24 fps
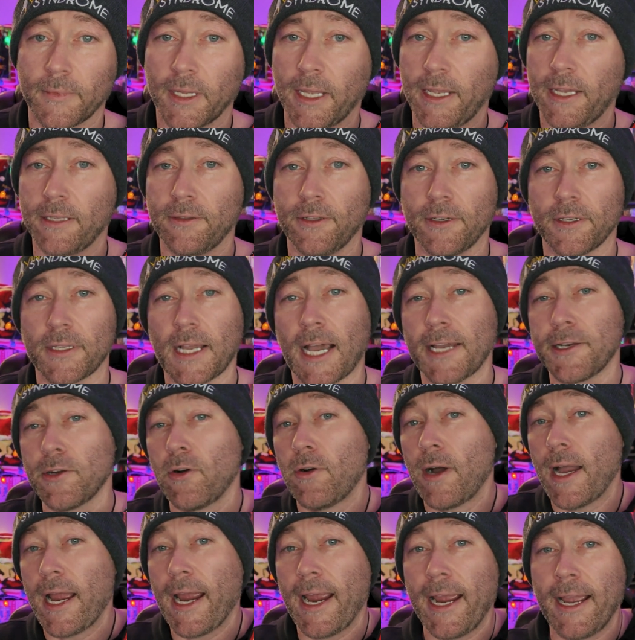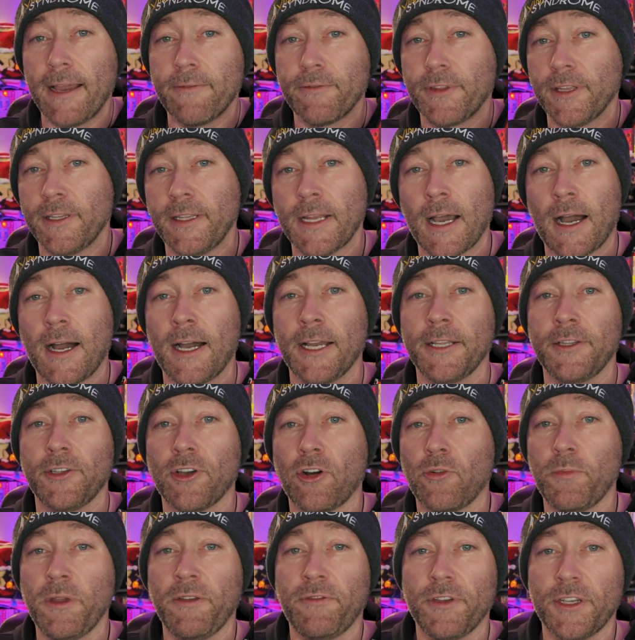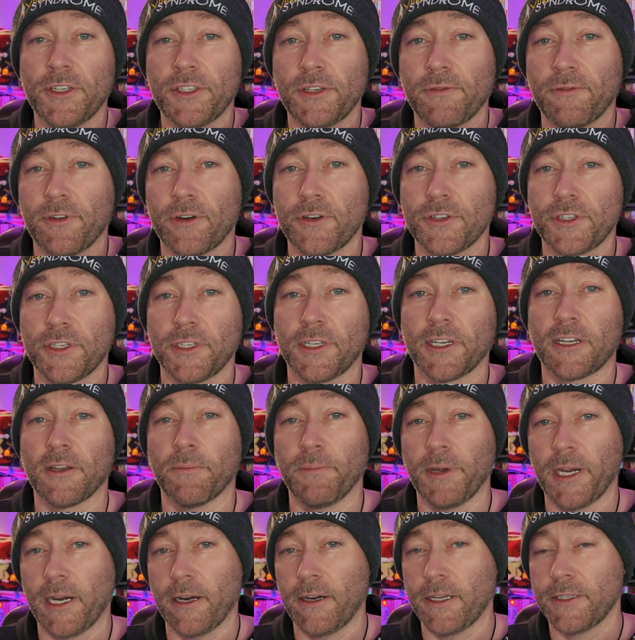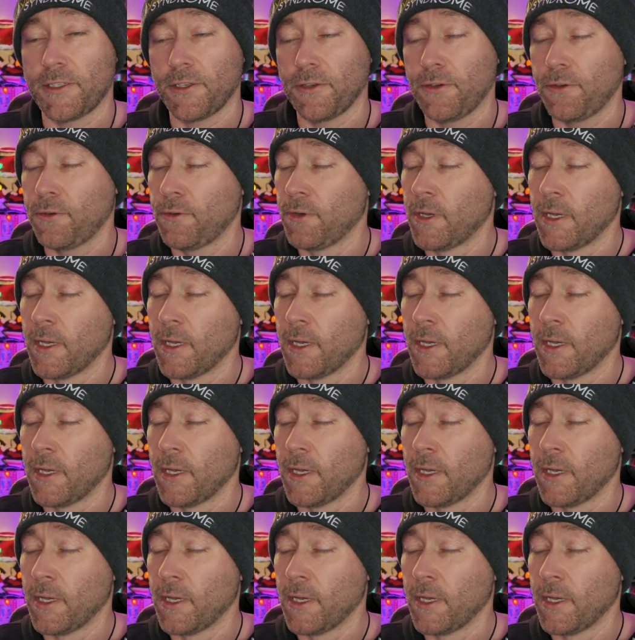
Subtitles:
I don't have the non-Dolby Vision version to compare it to,